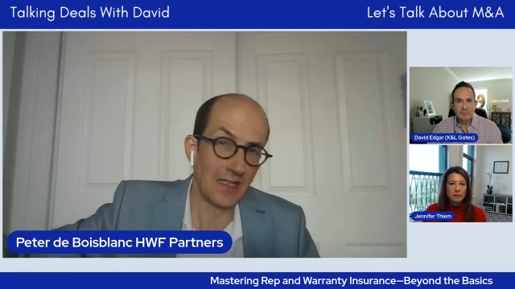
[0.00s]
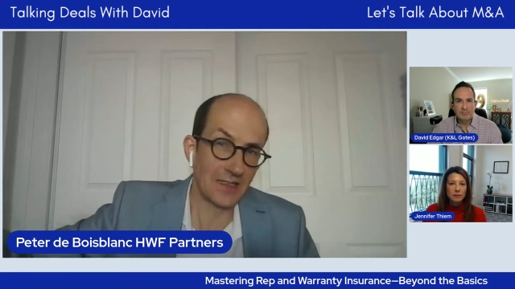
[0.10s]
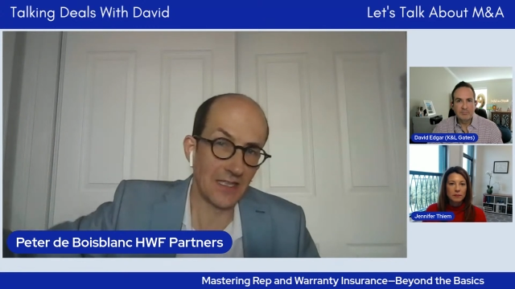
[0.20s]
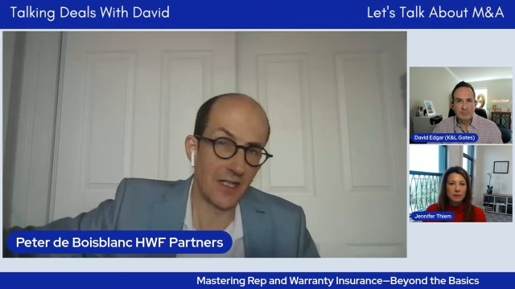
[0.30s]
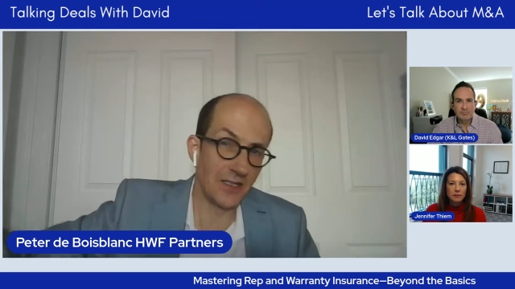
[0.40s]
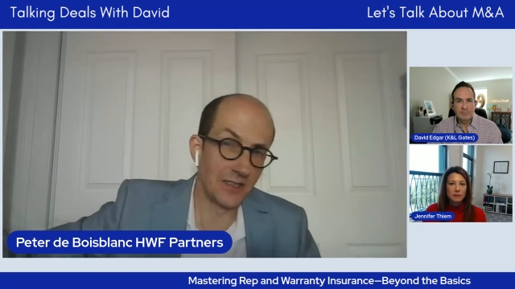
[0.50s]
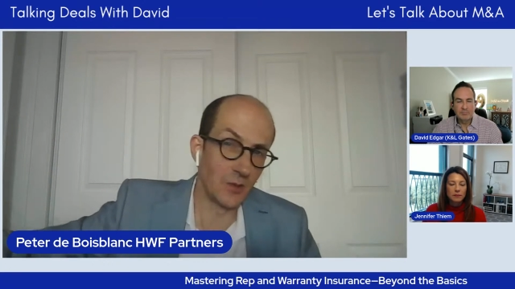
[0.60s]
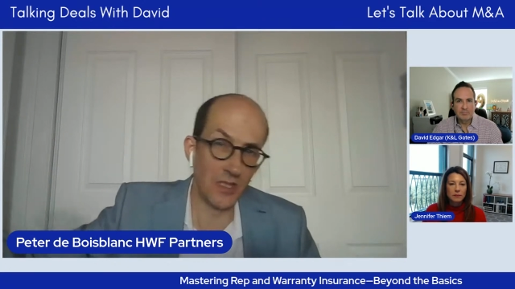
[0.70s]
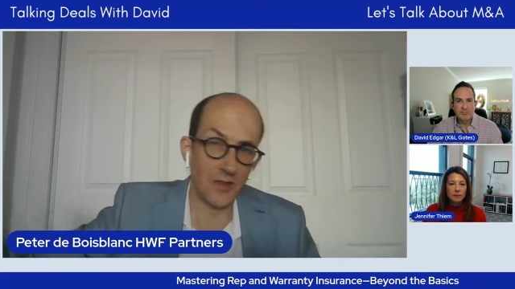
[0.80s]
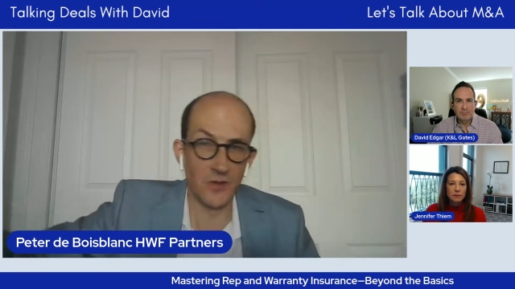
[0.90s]
It's cutting
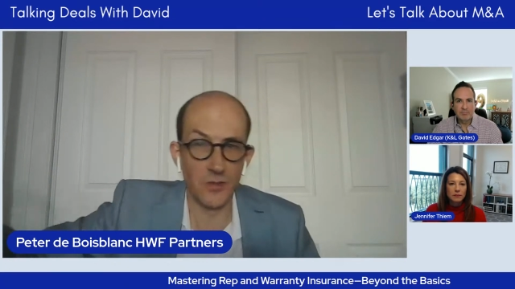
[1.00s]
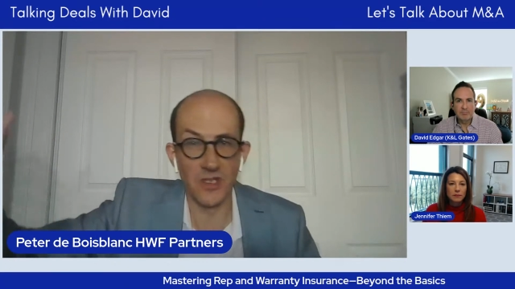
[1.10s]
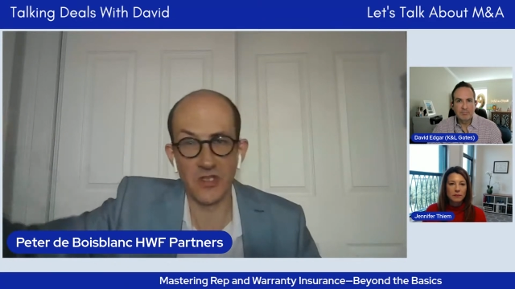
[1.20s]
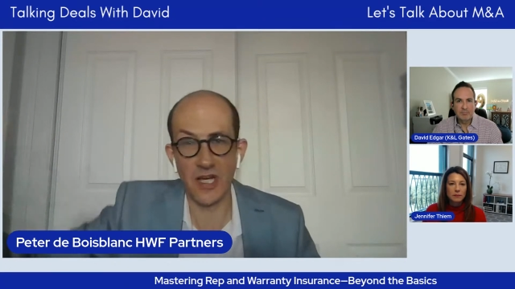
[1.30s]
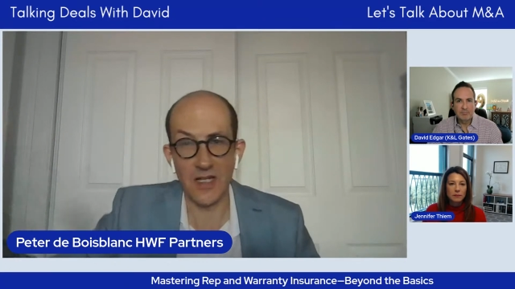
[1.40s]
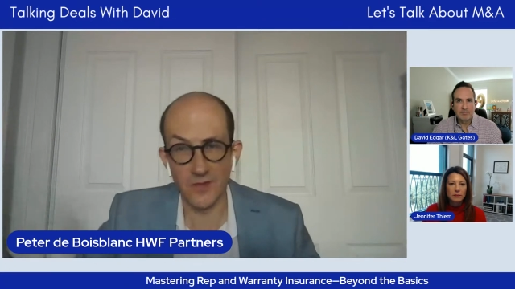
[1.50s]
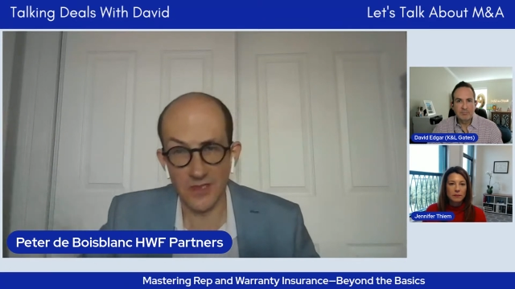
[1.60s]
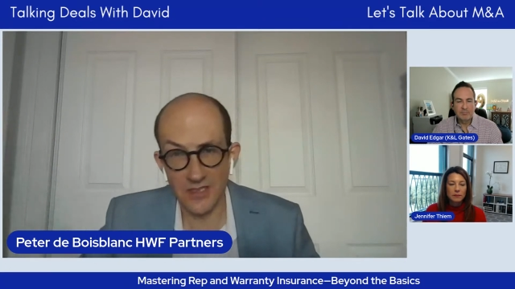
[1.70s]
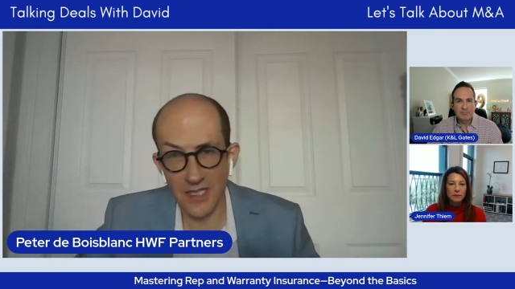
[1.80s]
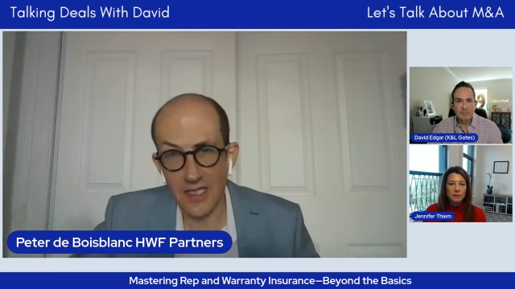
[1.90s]
the wheat from the chaff
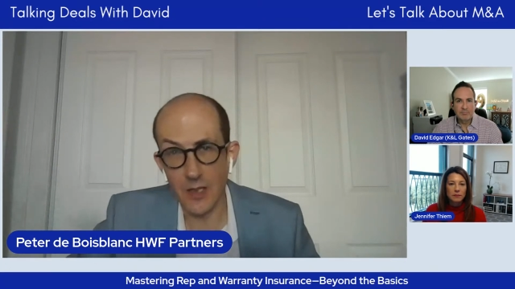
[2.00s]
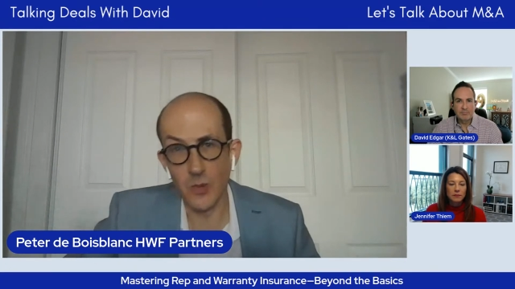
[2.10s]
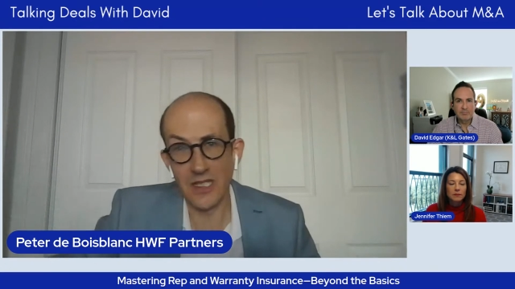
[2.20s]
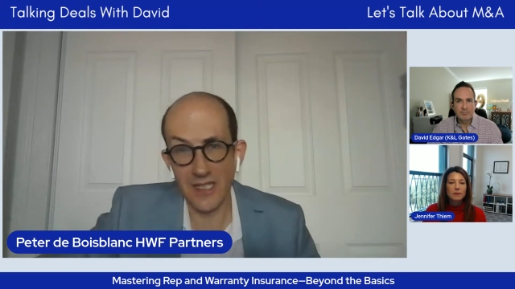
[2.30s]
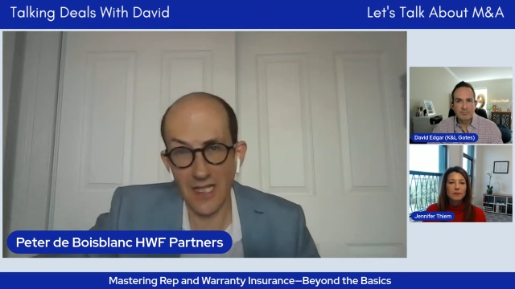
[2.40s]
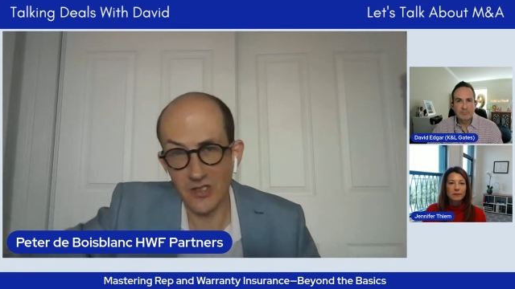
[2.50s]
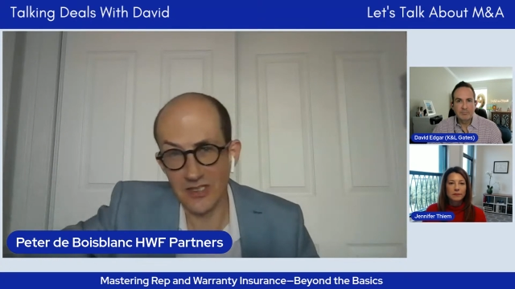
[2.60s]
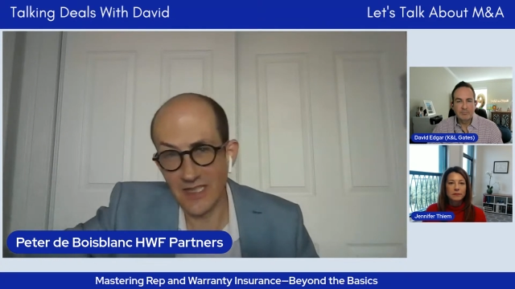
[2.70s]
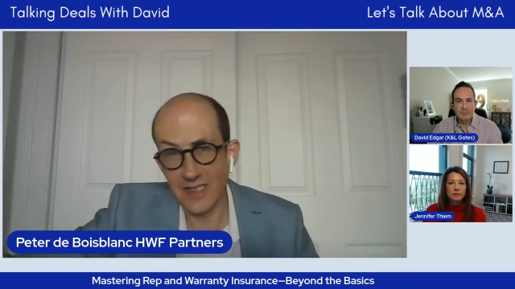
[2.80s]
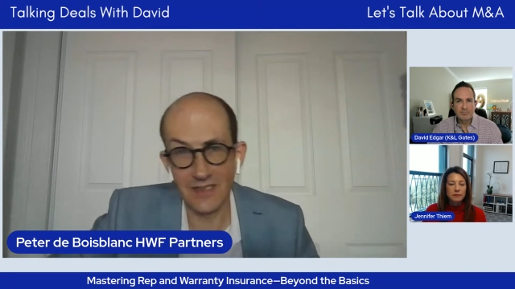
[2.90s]
and saying, yeah, we can
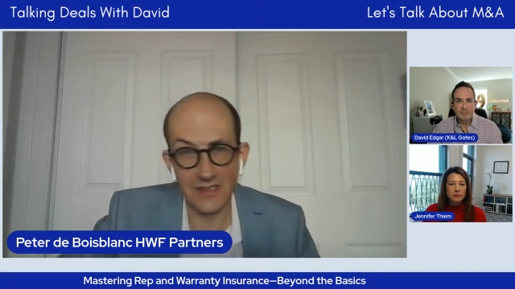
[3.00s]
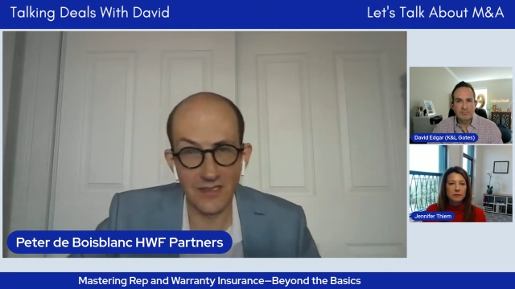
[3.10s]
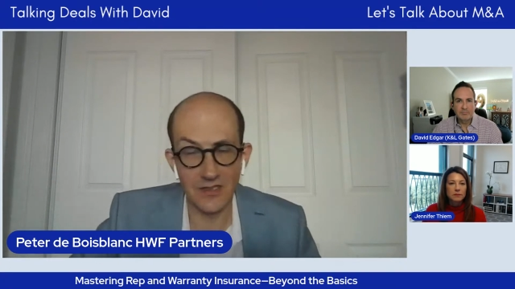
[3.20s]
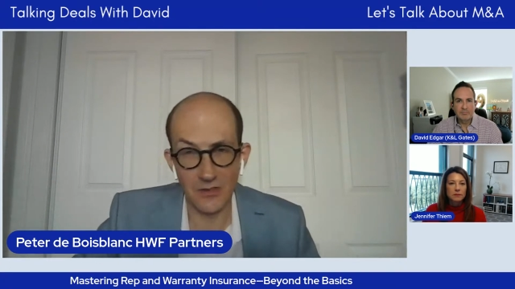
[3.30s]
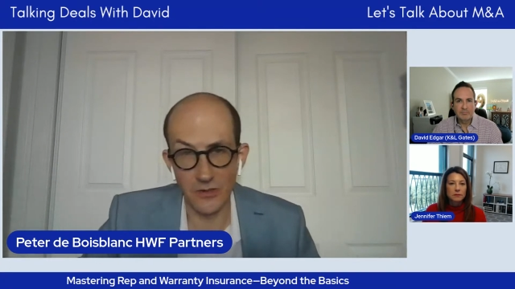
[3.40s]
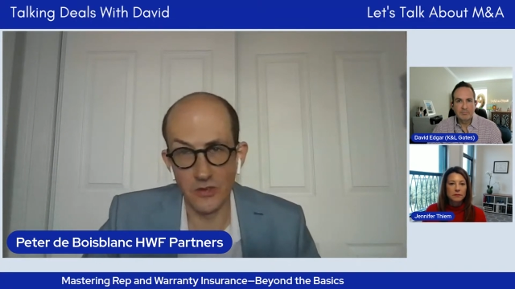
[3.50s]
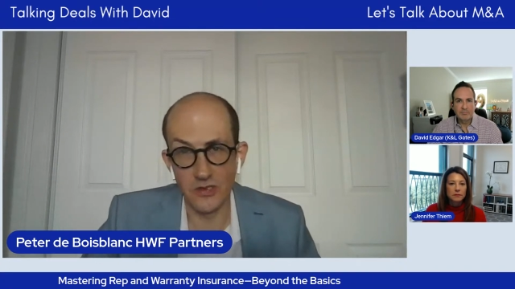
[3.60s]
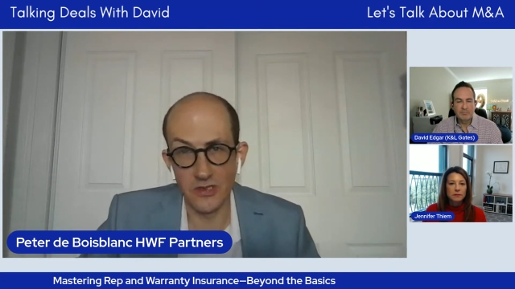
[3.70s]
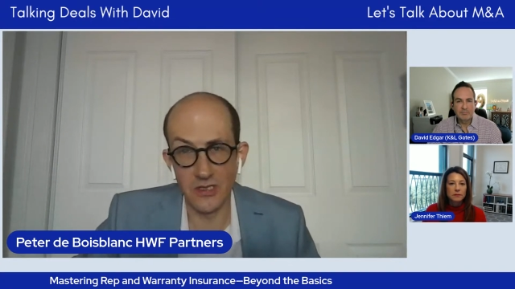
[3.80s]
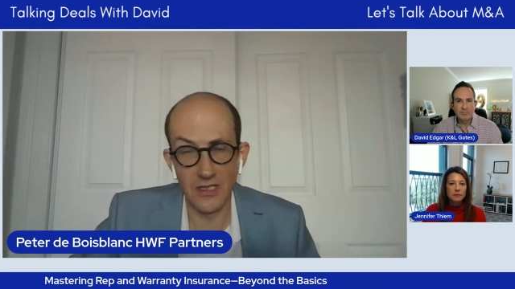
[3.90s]
actually take this
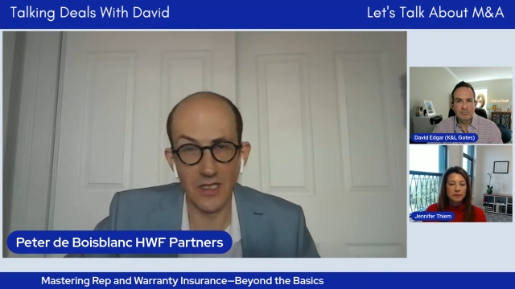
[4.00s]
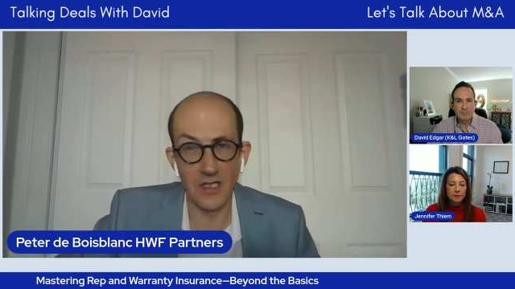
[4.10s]
exclusion.